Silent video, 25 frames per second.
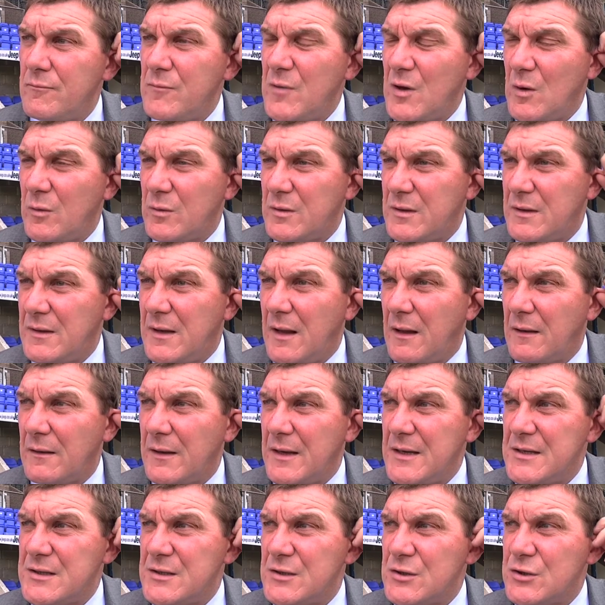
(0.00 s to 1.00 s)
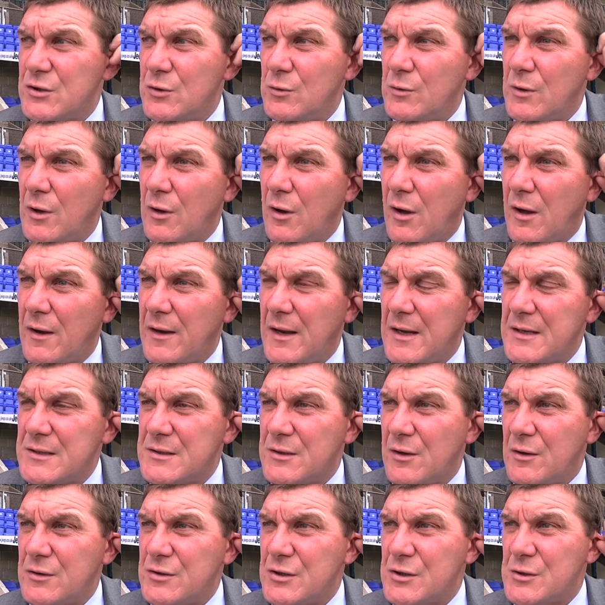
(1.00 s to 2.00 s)
you know, Dylan Leeson showed a lot of nice
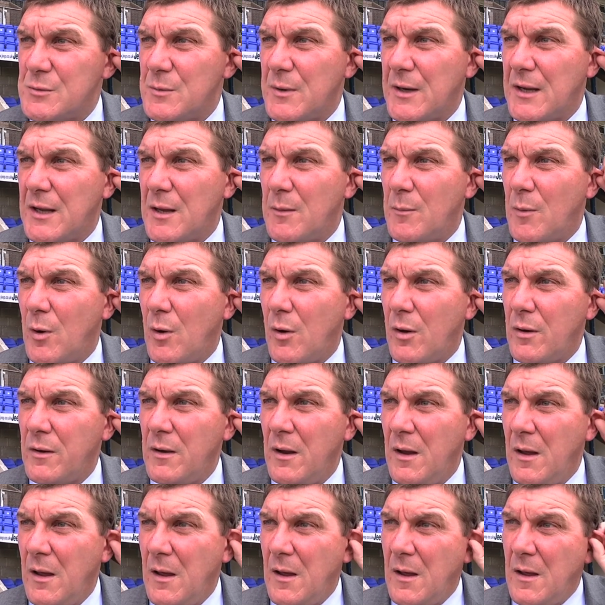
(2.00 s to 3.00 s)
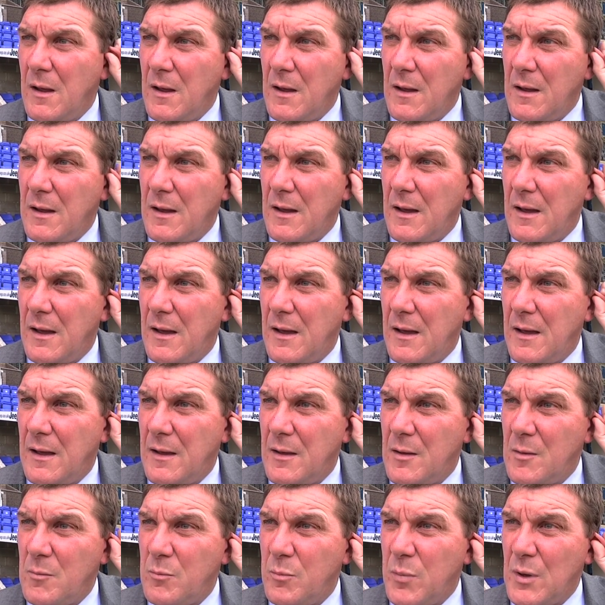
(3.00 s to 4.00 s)
touches when he came on.
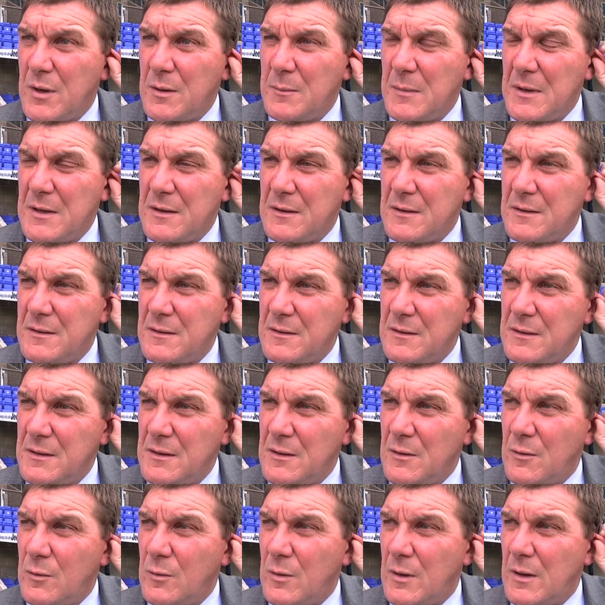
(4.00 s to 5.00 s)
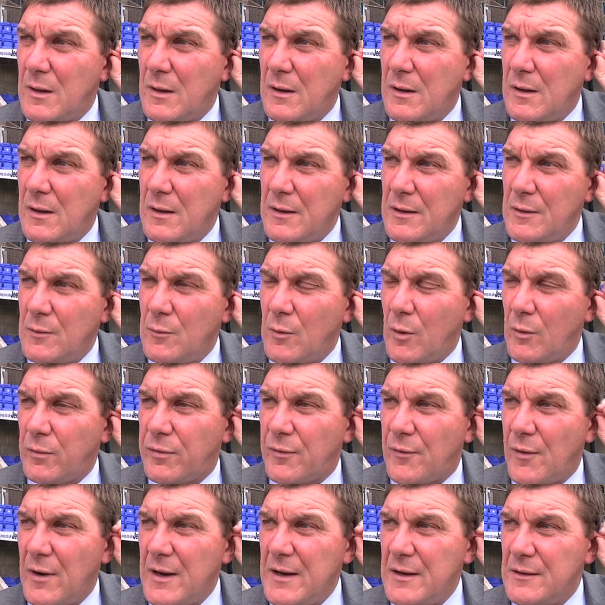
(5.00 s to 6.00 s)
Uh, but I mean, you know, you know, all
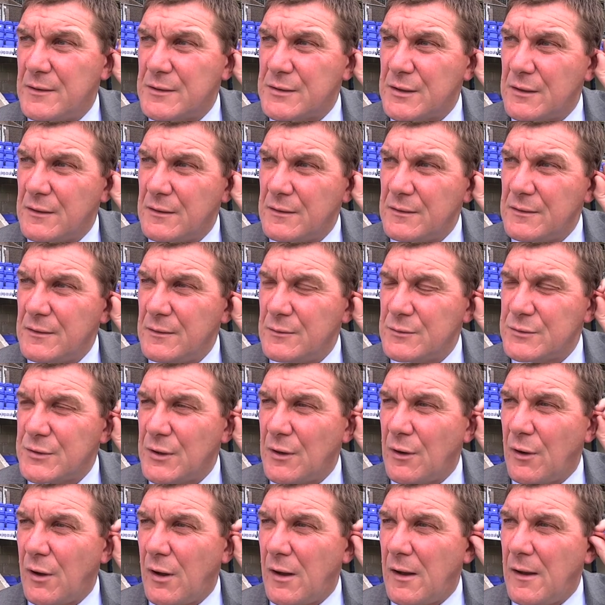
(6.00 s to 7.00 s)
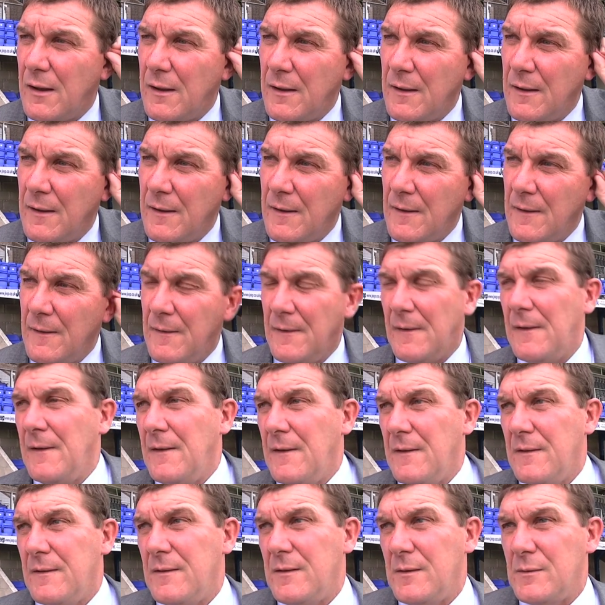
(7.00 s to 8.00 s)
three. There's a there's a lot of
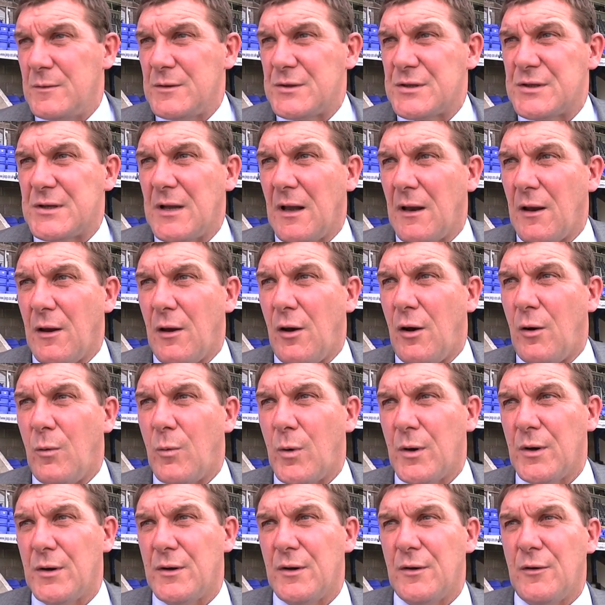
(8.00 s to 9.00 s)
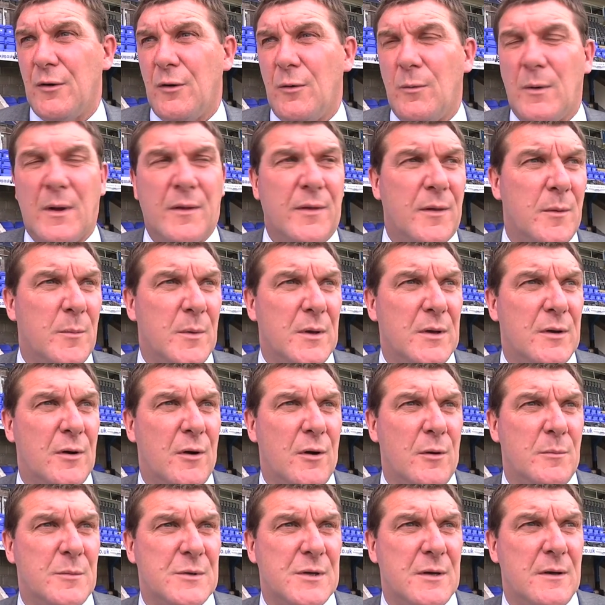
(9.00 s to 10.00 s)
you know, there's still a lot of work to do with them in
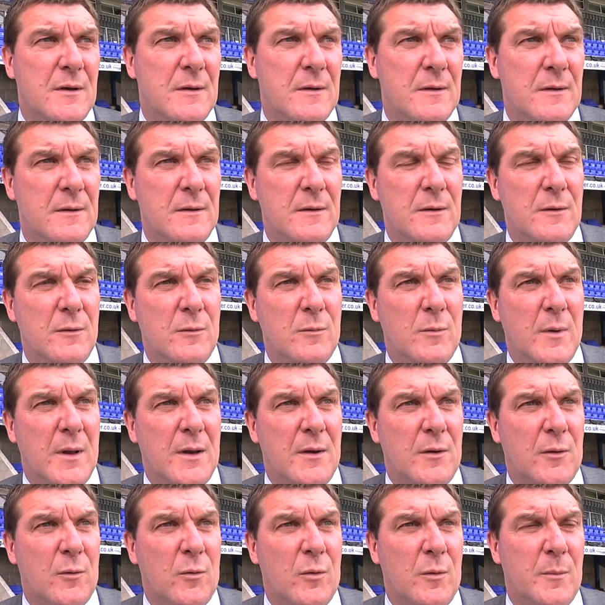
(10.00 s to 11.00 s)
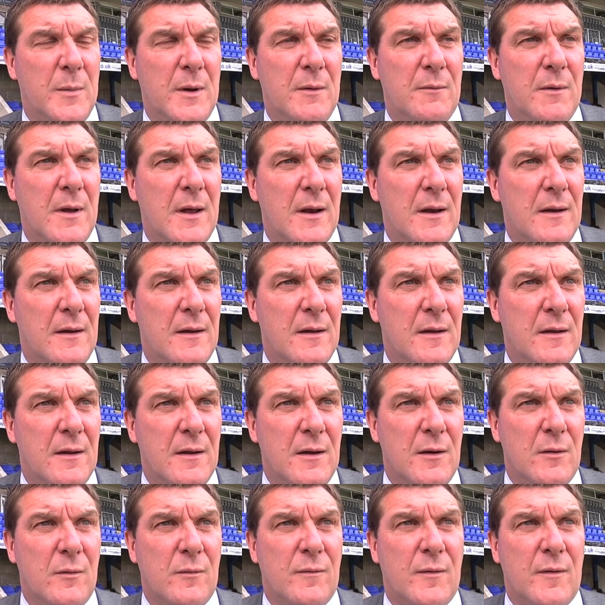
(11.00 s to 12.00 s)
terms of you know when they're going to be ready,
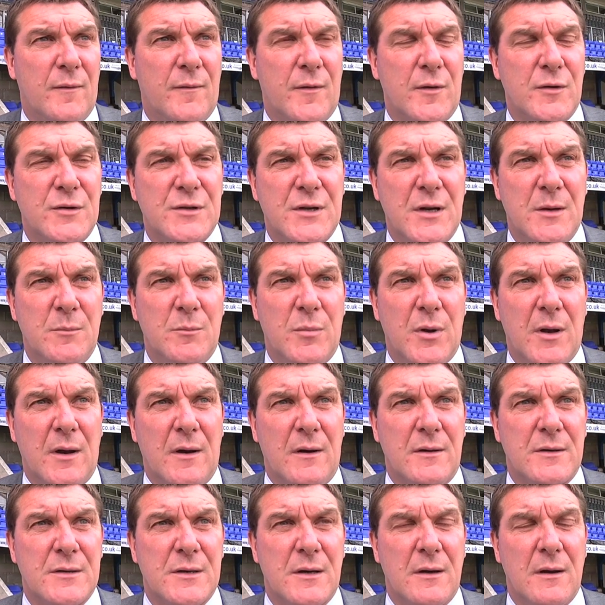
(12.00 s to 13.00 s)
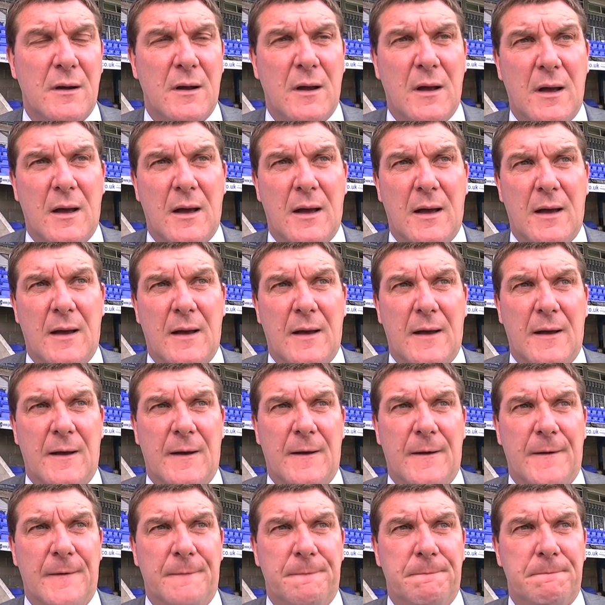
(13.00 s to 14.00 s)
you know for first team players.
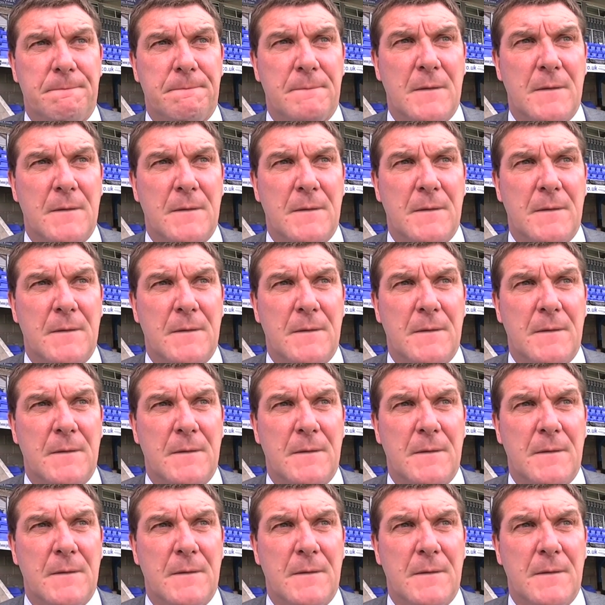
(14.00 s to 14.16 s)
Um,